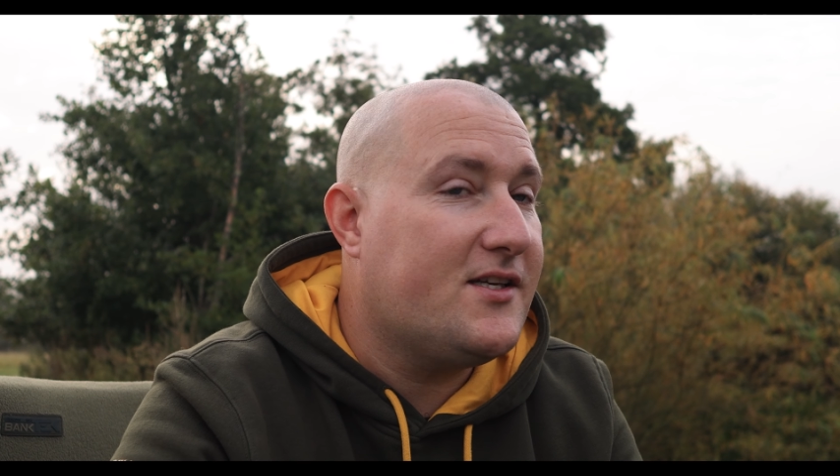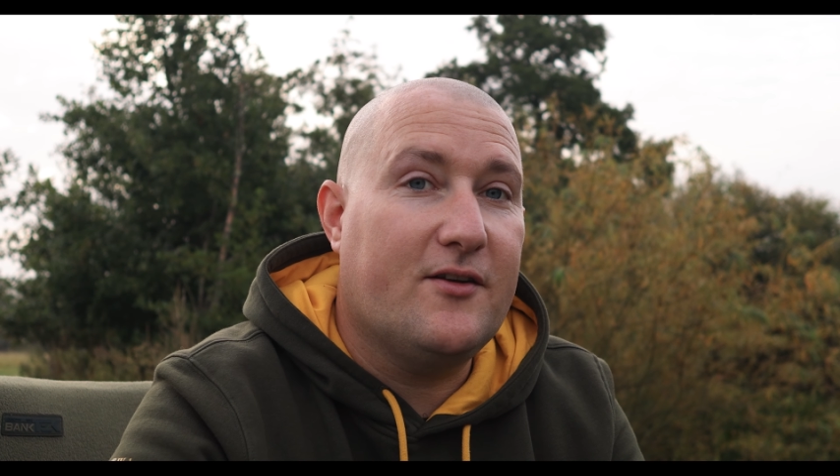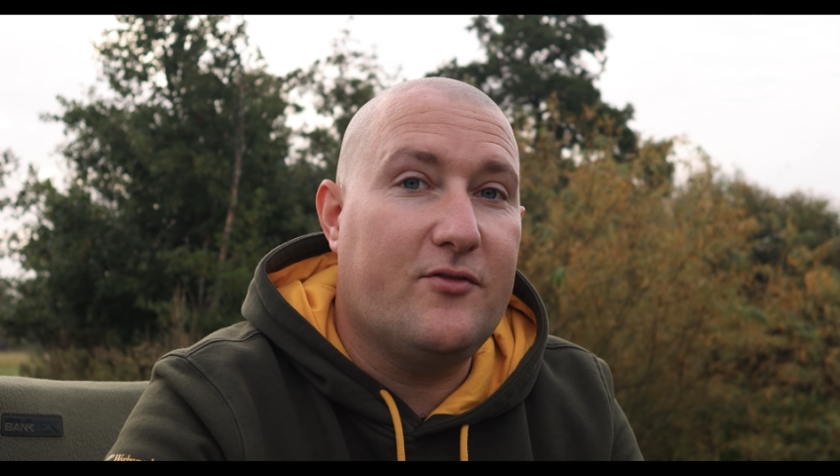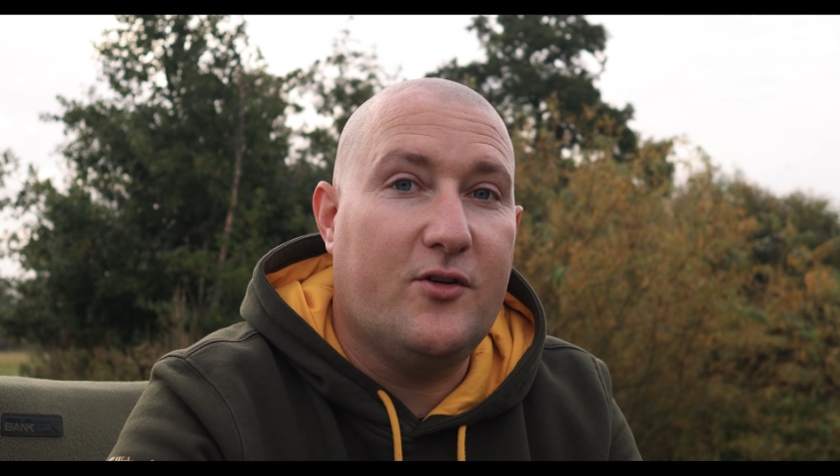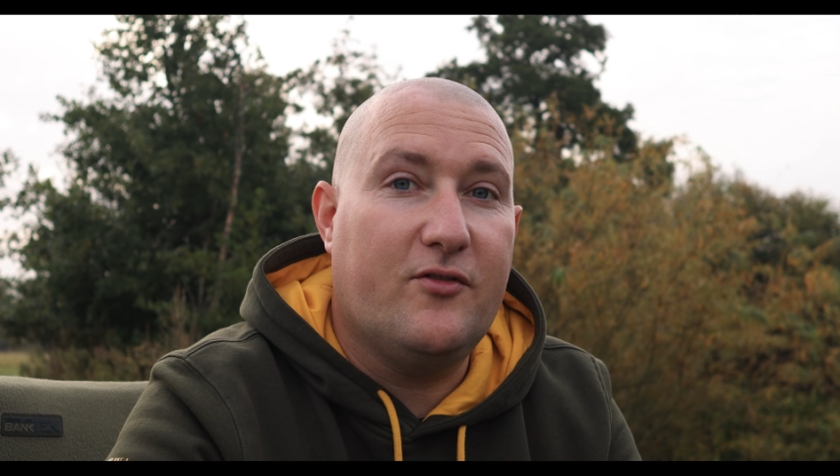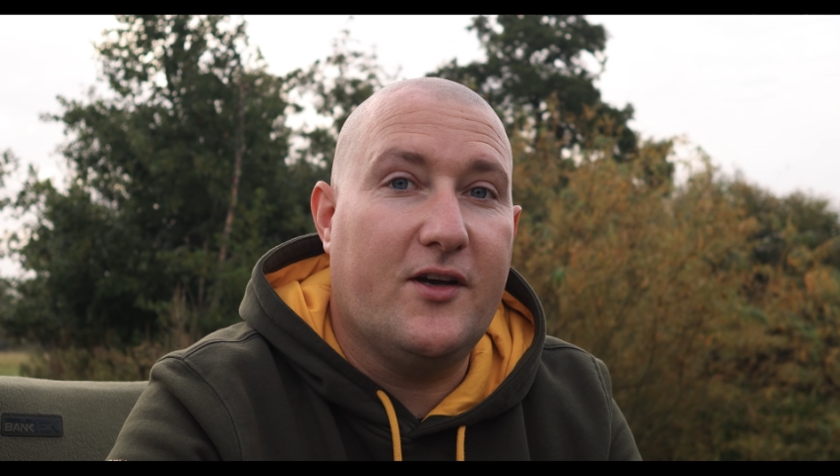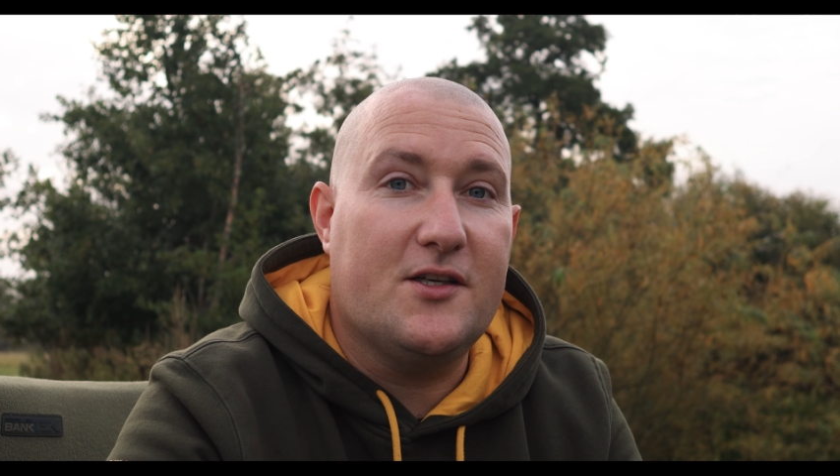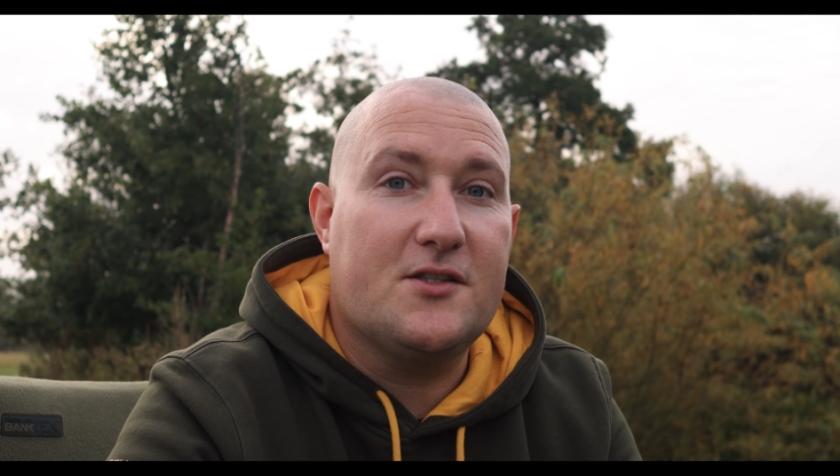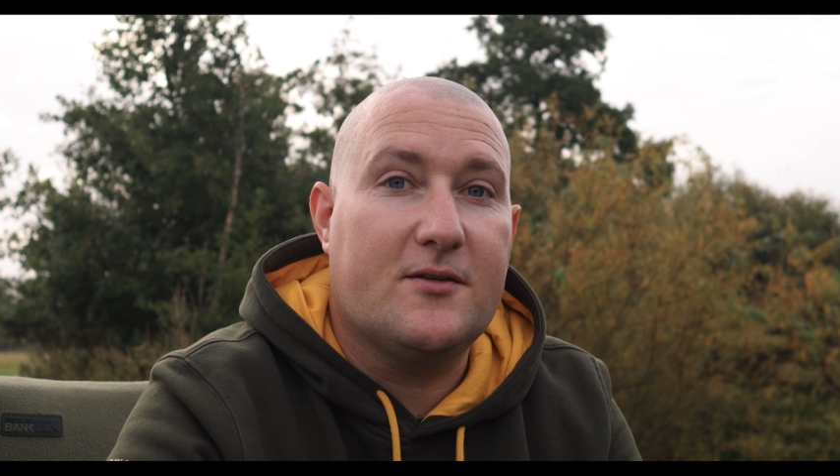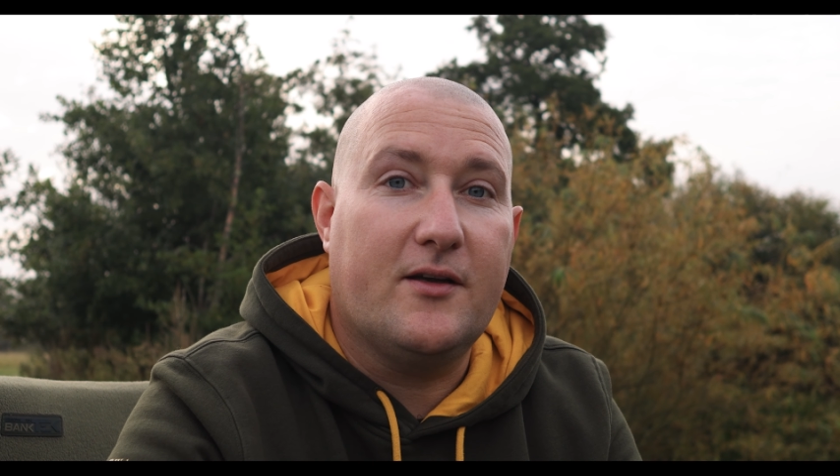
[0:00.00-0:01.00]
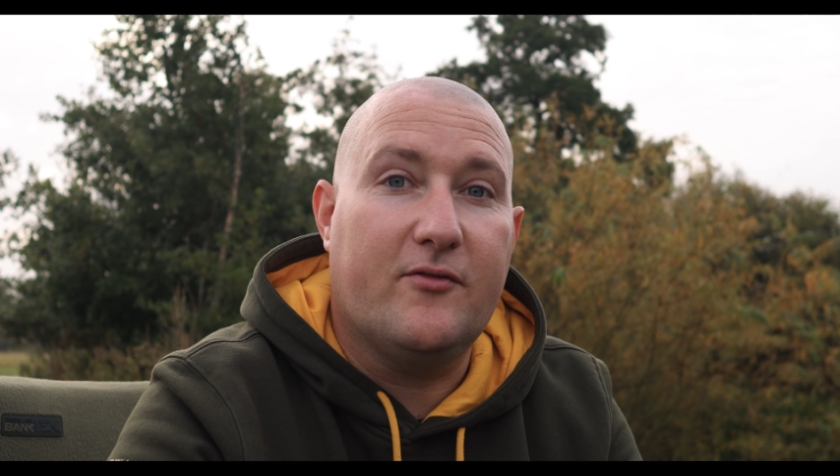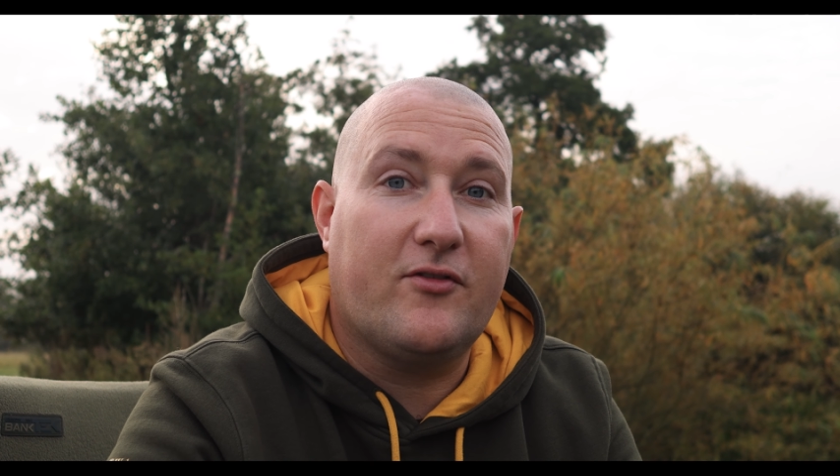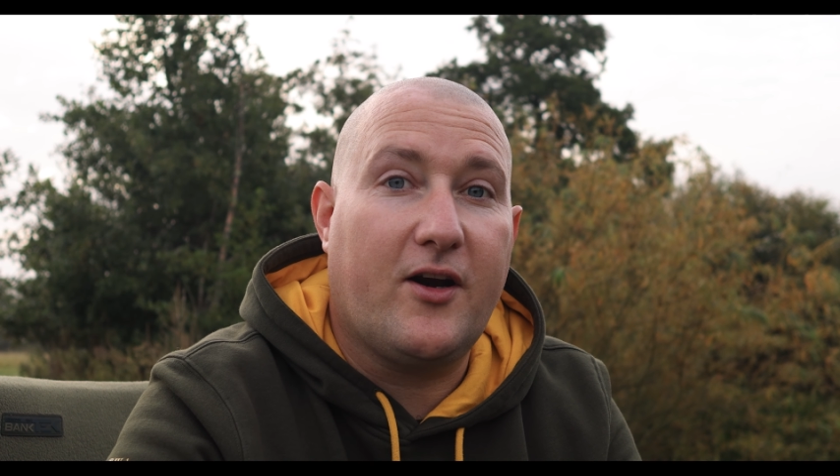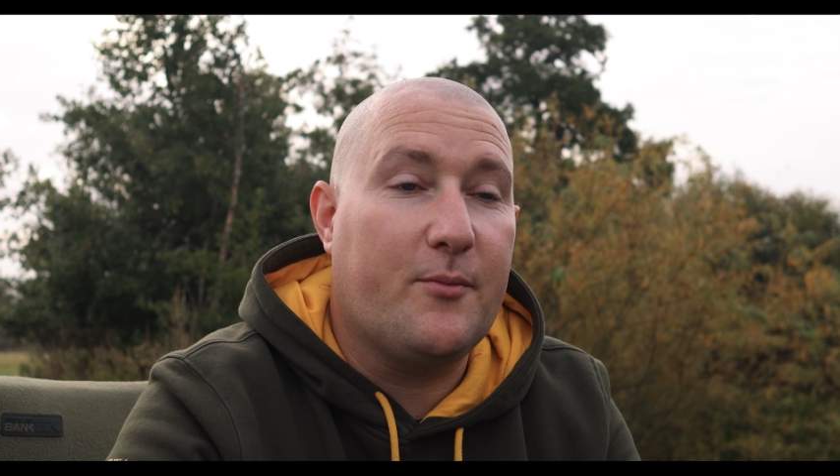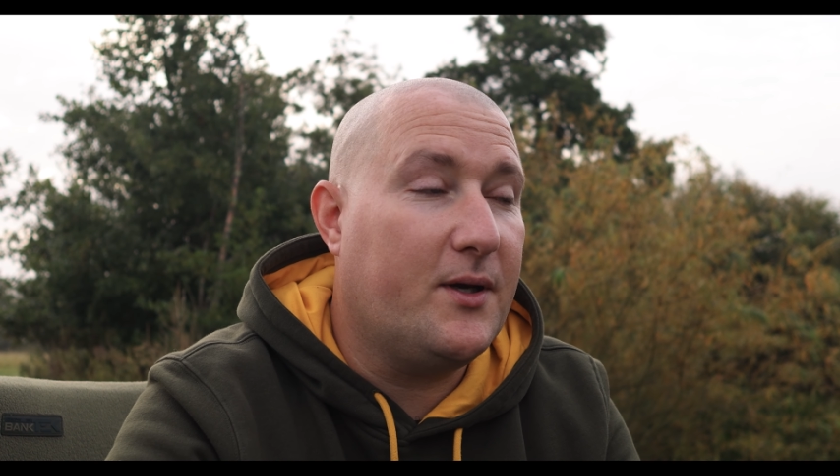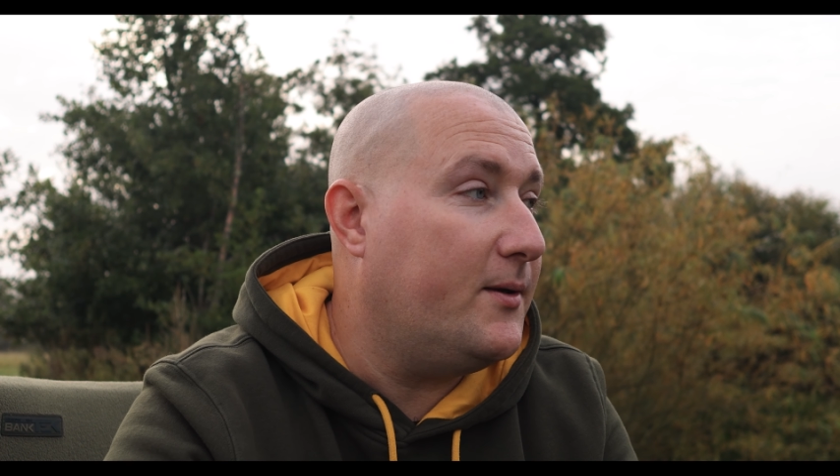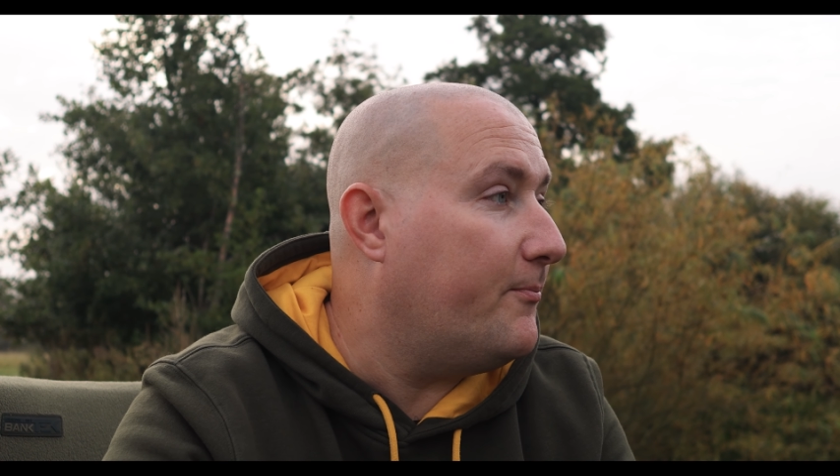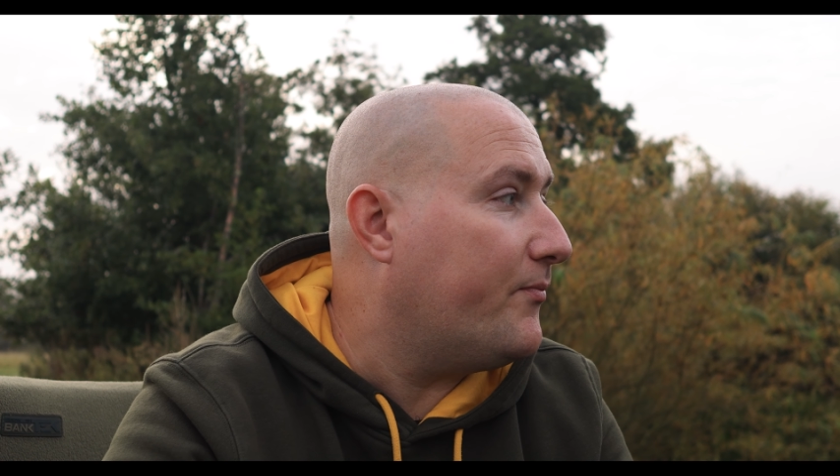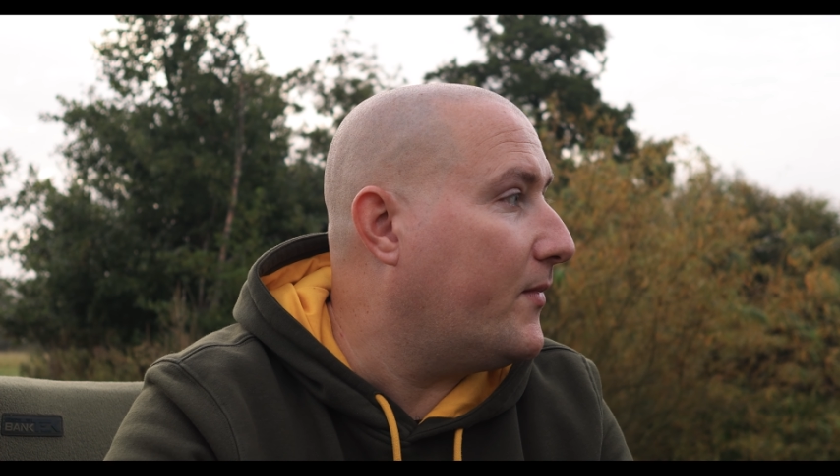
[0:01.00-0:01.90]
seen a few fish in front of me.